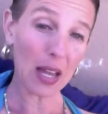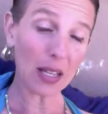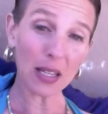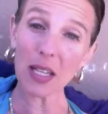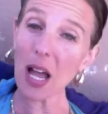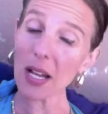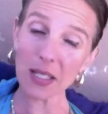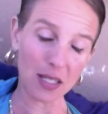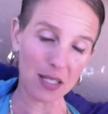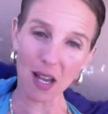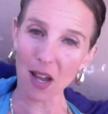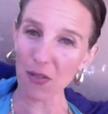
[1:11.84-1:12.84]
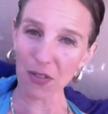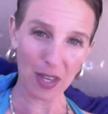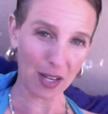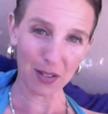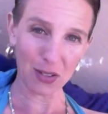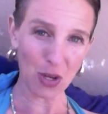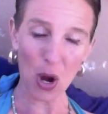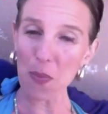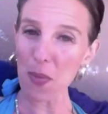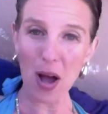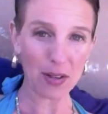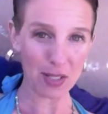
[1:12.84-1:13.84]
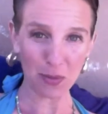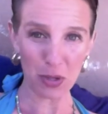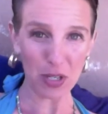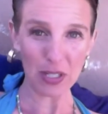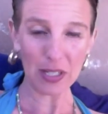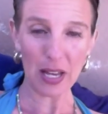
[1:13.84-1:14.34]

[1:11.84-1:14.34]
lots of things are possible.